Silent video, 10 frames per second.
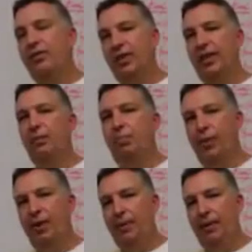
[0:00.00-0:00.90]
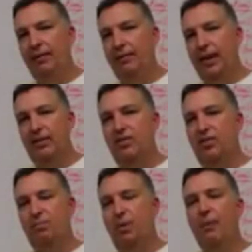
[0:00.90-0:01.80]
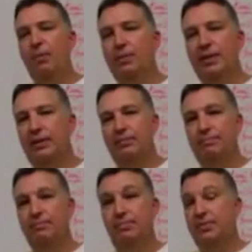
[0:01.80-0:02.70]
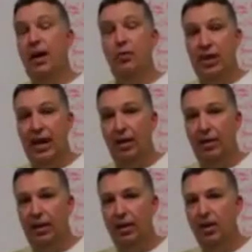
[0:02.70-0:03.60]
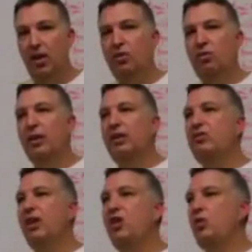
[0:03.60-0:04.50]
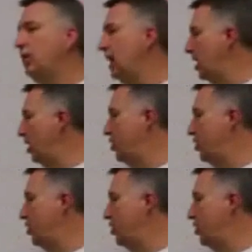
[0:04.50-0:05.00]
single appointment. That's just probably not reality. So let's say you get a